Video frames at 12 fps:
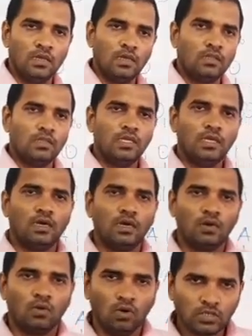they
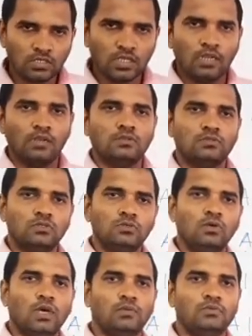are octal, so
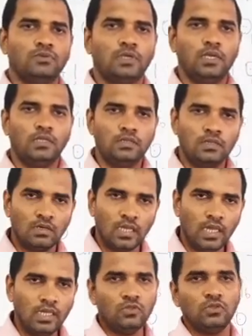you have to write
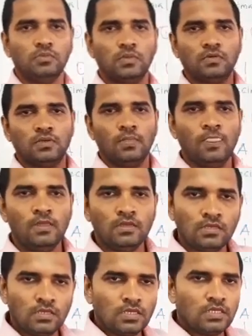8 to the power.
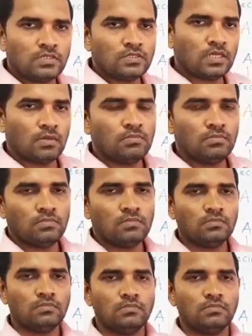In some